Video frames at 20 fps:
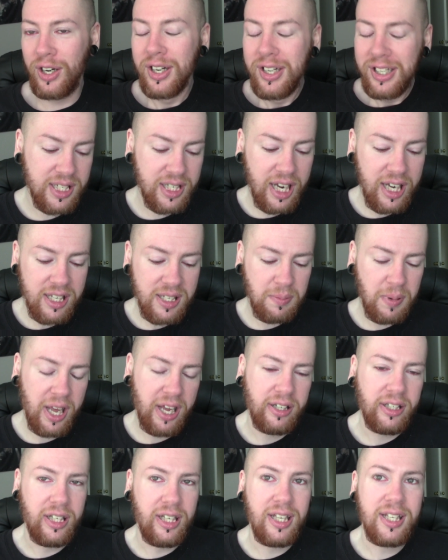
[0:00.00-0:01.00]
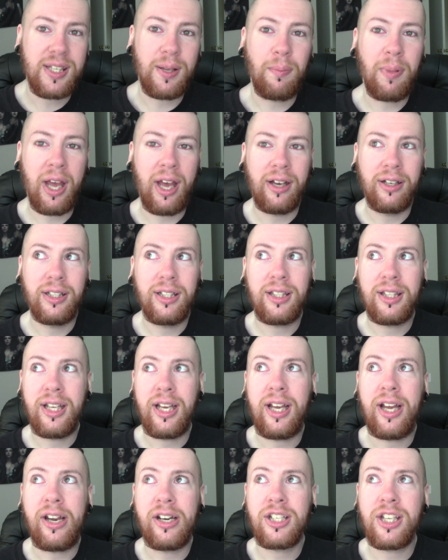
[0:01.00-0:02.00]
This next palette is a palette
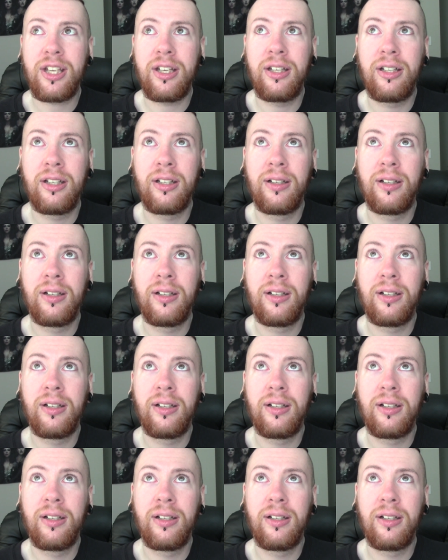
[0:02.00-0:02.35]
that